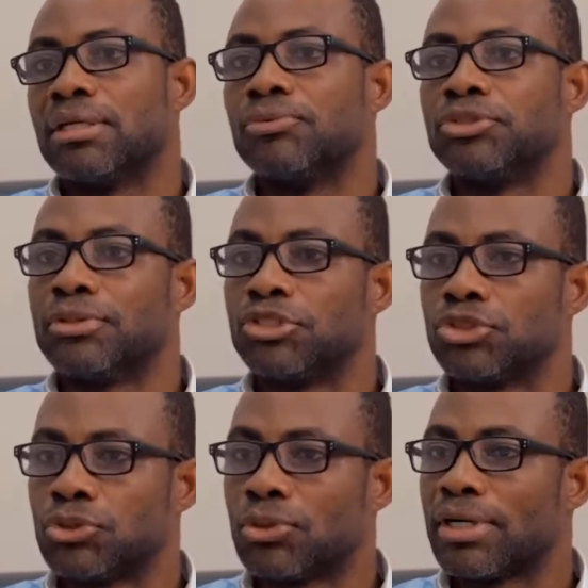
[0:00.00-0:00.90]
We should
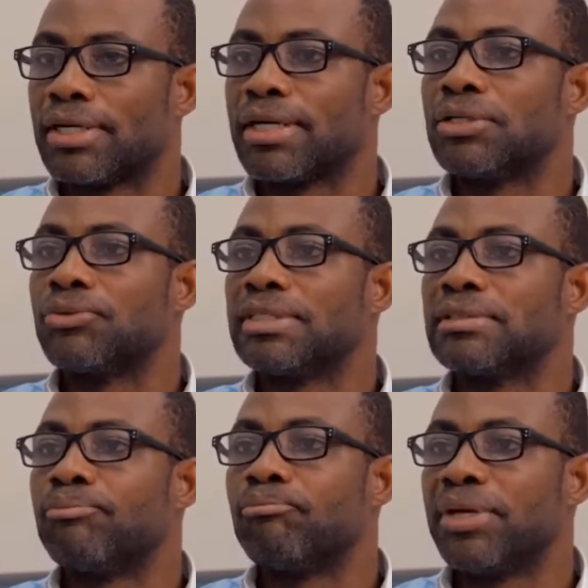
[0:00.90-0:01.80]
ensure an adequate
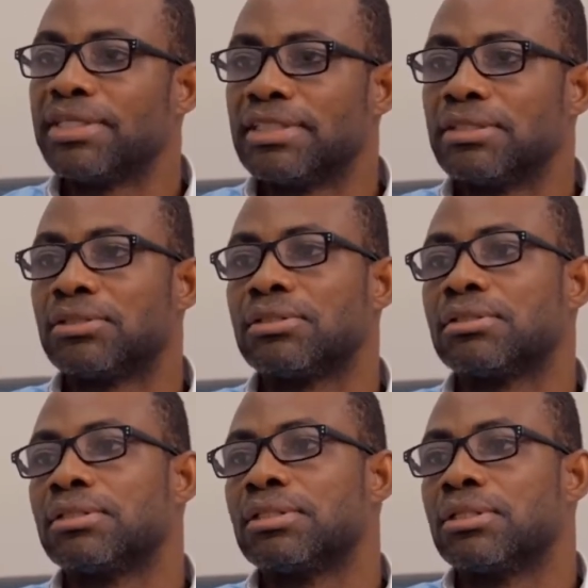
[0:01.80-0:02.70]
patient
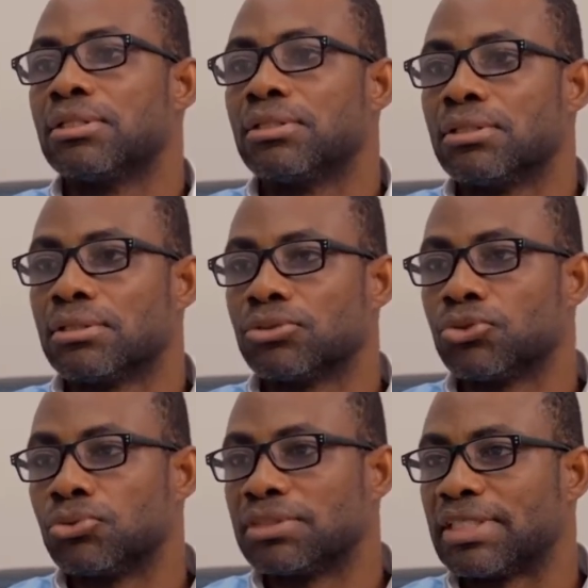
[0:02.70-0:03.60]

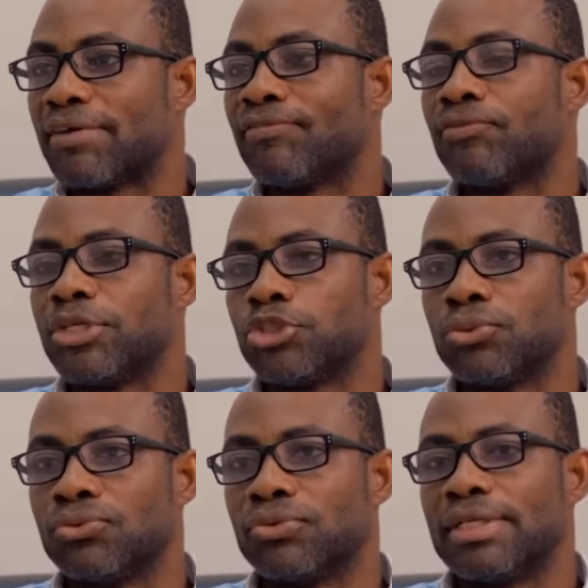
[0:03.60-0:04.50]
to staff
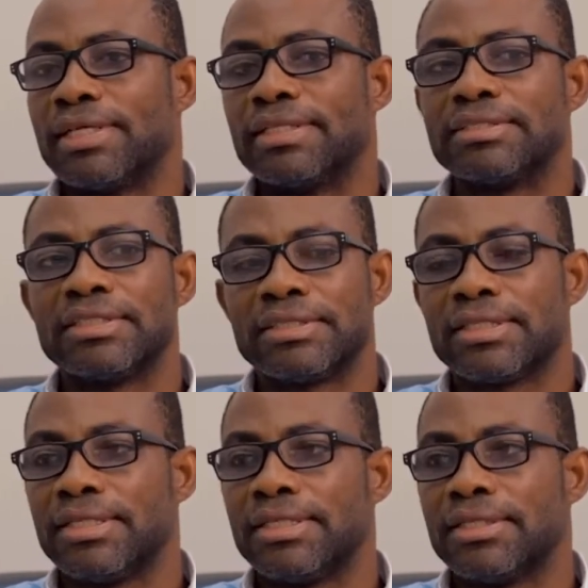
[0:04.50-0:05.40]
ratio. This is
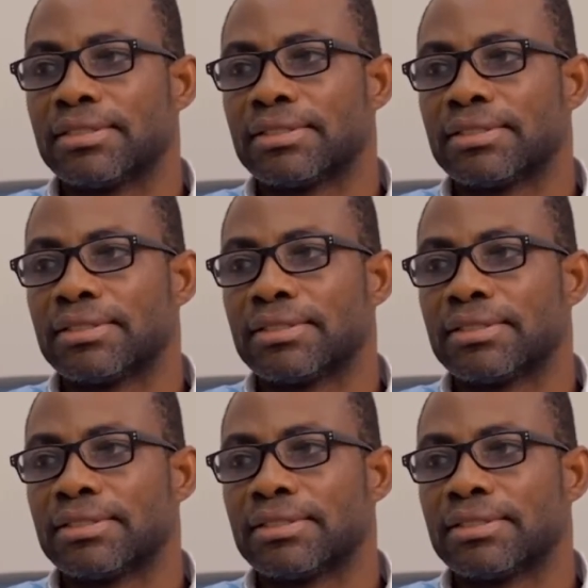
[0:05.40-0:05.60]
key.